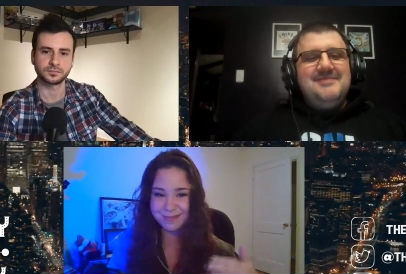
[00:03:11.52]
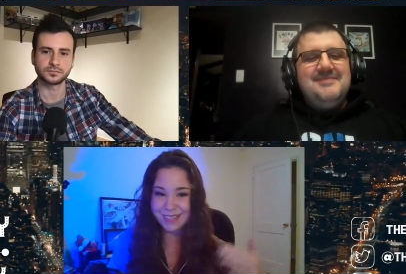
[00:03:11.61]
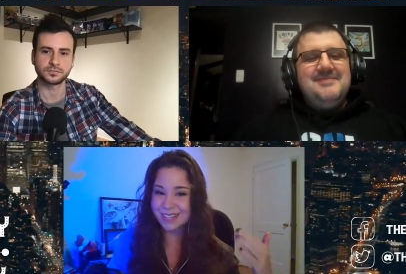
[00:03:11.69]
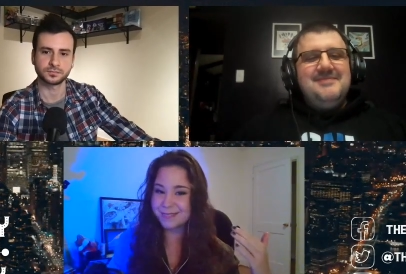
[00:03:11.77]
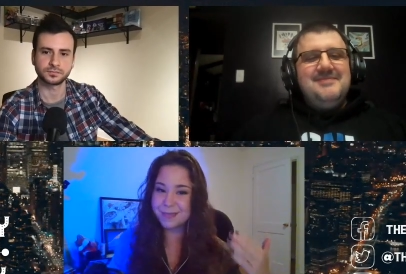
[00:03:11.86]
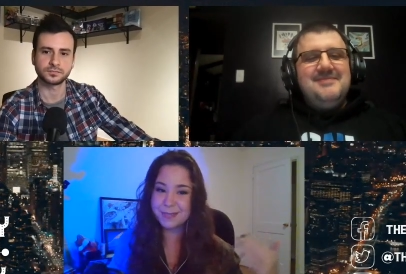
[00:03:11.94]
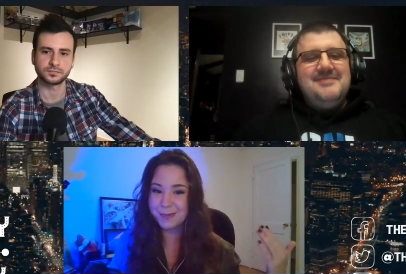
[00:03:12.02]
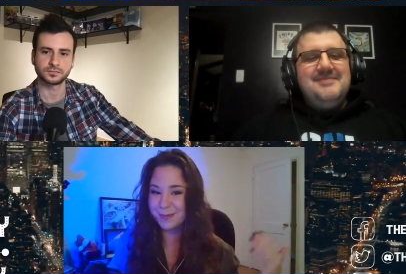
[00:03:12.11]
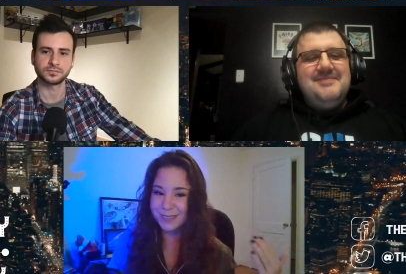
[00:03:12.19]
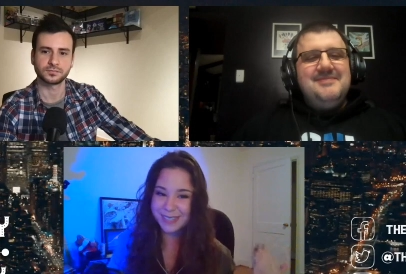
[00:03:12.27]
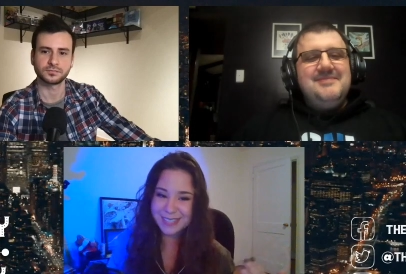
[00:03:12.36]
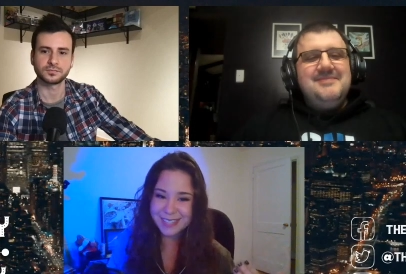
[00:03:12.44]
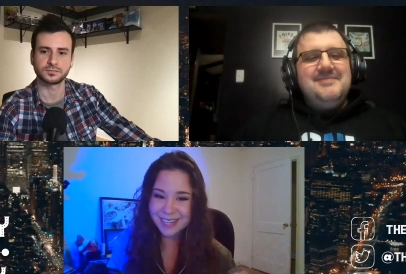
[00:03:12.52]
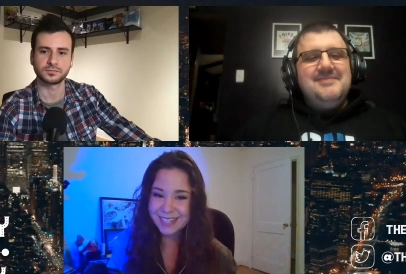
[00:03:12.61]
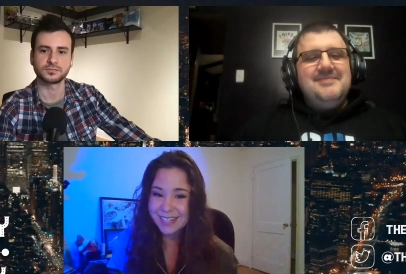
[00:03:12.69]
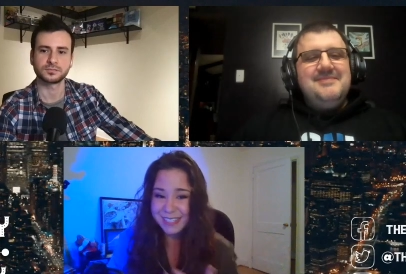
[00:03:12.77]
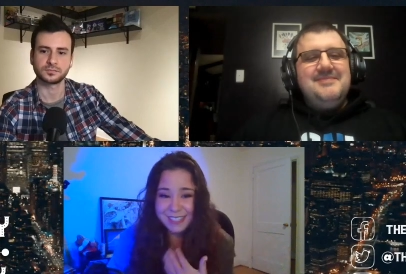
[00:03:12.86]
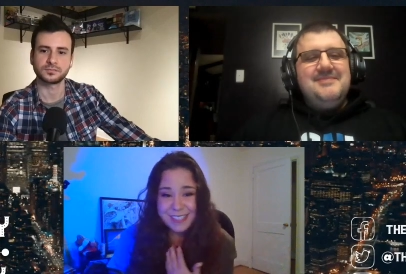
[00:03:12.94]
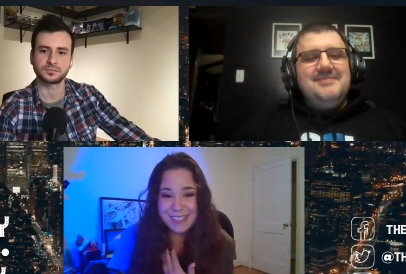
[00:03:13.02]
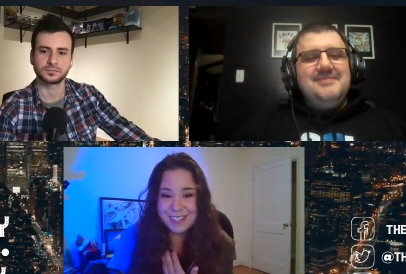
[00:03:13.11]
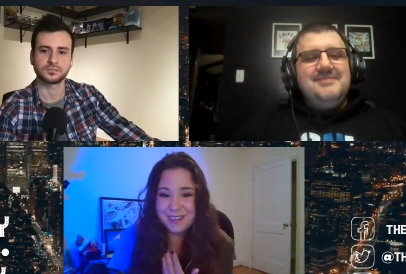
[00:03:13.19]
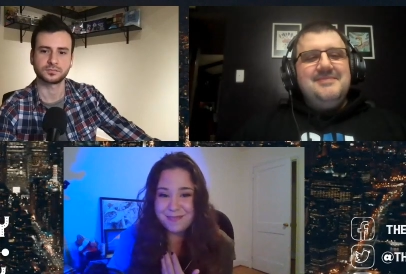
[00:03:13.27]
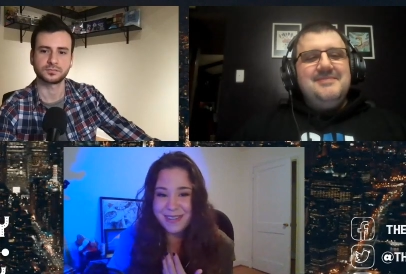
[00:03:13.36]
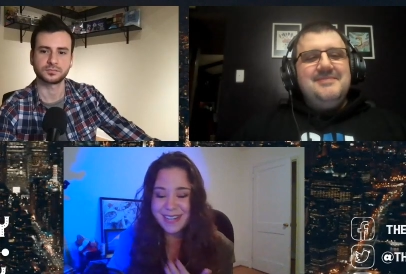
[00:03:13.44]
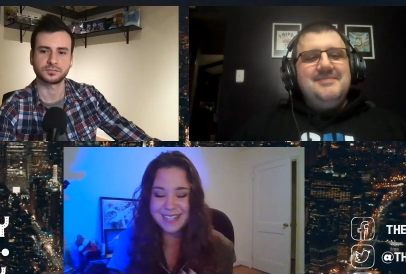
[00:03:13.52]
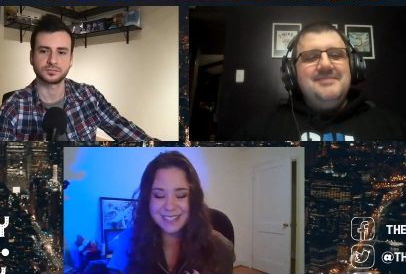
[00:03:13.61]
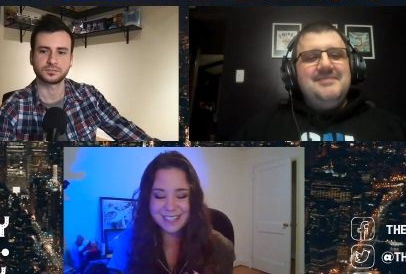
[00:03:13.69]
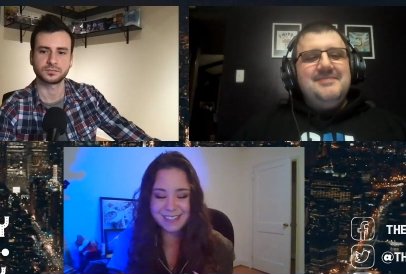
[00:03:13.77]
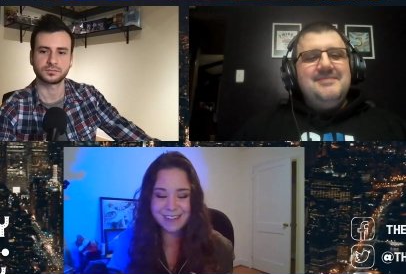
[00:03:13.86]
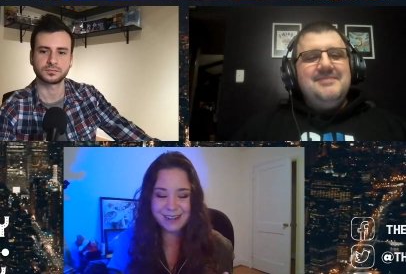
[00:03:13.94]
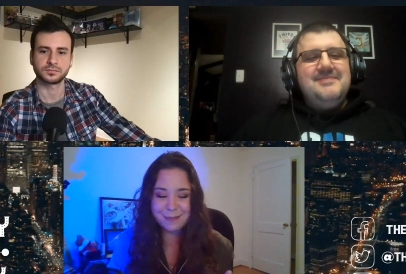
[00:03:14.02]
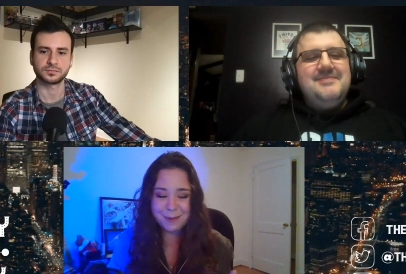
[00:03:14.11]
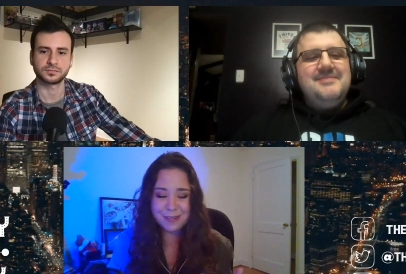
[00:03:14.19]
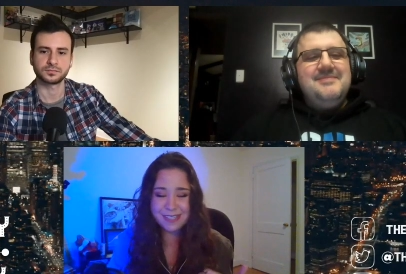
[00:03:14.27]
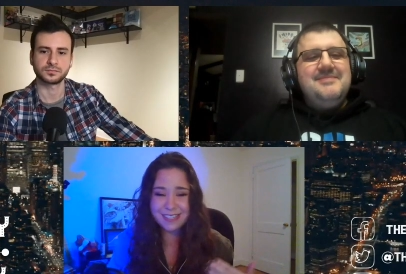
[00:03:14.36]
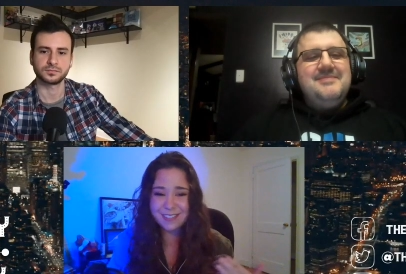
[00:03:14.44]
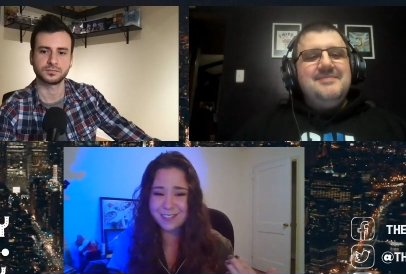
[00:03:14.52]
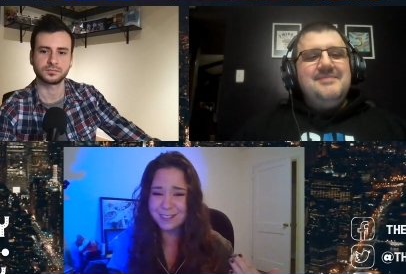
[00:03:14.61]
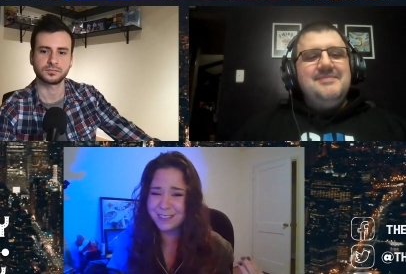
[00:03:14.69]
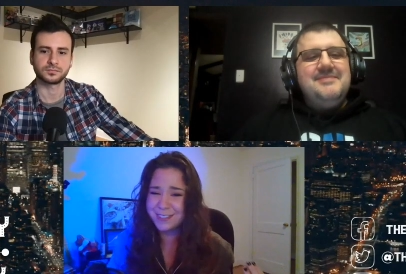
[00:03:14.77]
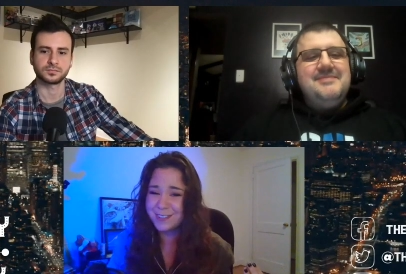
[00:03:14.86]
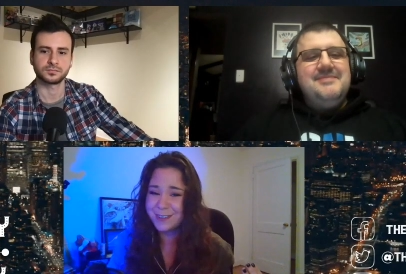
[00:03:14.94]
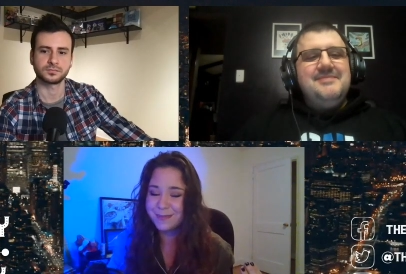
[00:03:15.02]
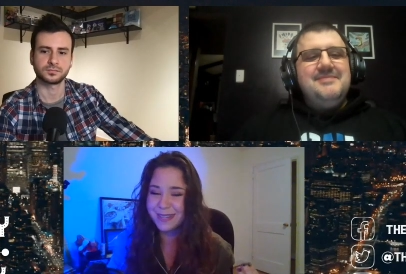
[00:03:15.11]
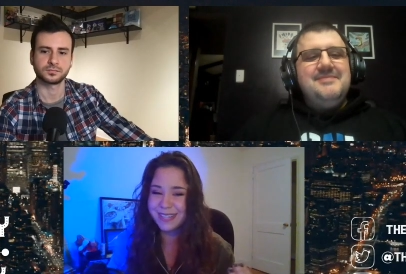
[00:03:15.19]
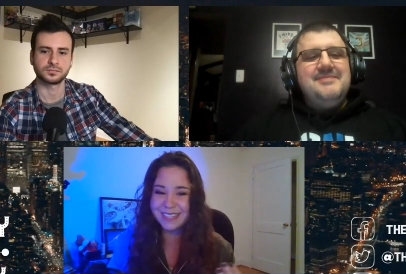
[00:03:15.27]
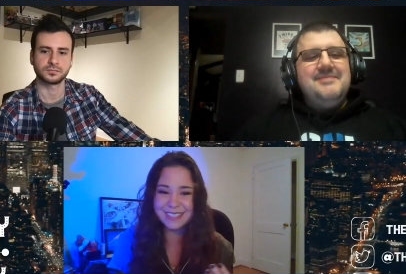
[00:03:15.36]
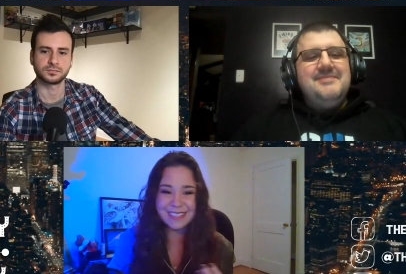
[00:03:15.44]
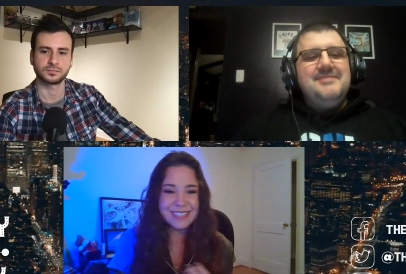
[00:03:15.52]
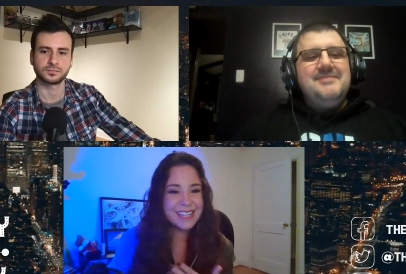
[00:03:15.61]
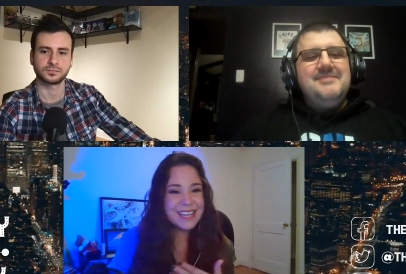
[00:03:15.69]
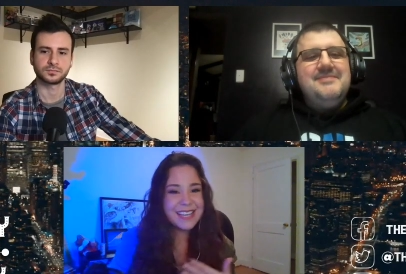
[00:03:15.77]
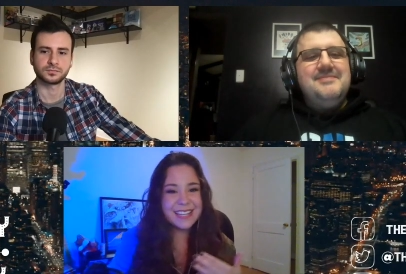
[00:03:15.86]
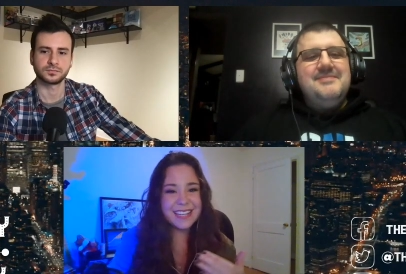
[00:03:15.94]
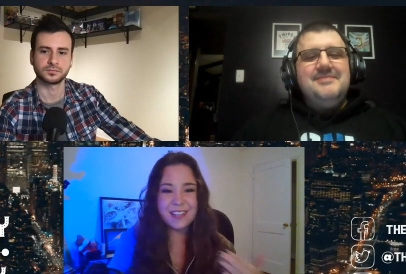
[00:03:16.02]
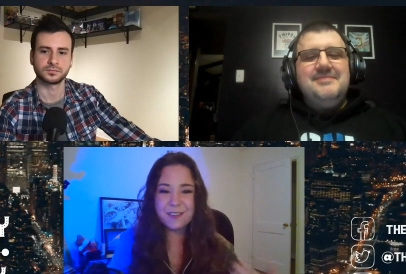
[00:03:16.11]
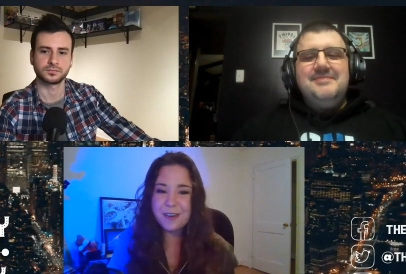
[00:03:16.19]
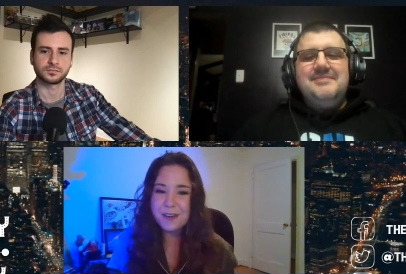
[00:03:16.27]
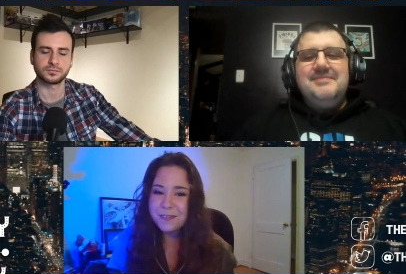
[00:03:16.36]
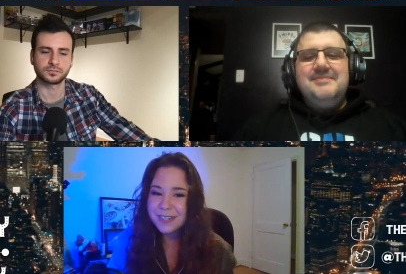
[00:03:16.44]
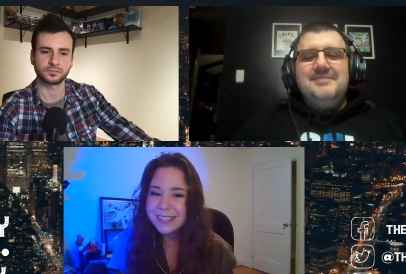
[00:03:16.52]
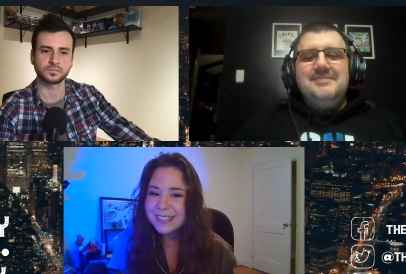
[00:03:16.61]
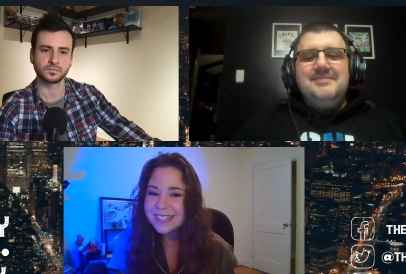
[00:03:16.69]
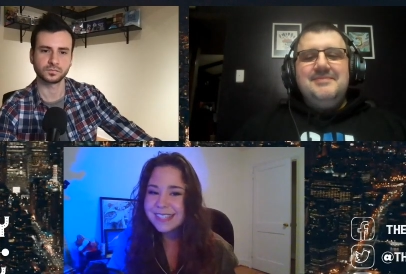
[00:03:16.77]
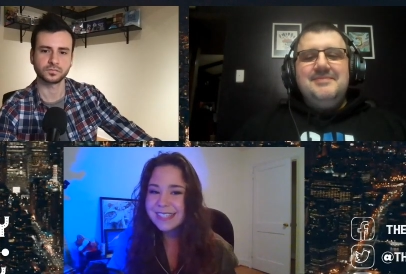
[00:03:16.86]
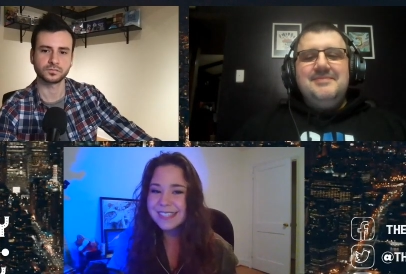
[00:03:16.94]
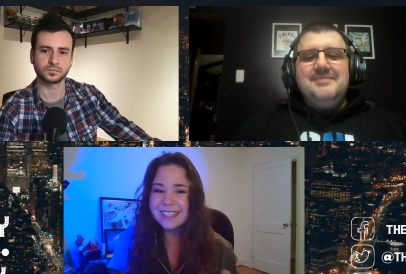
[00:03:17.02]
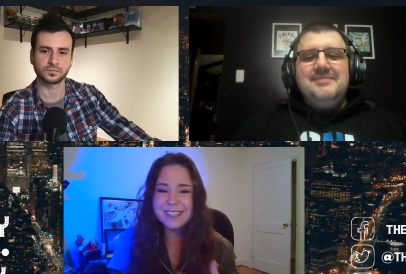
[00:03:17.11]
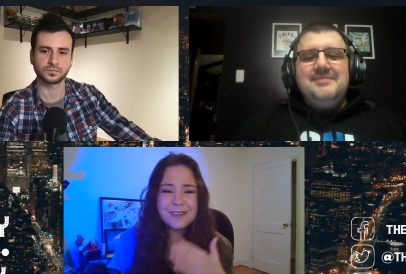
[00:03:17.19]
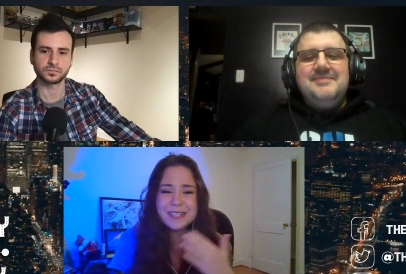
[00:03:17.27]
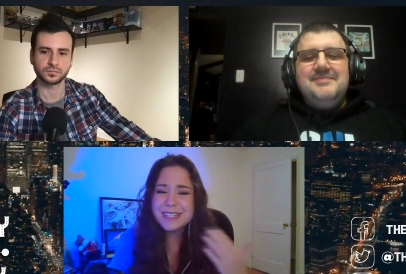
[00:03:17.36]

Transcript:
Speaker 1: that must be really exciting. It's just not mine. So I'm always like, oh no, am I going to get all the references? No, I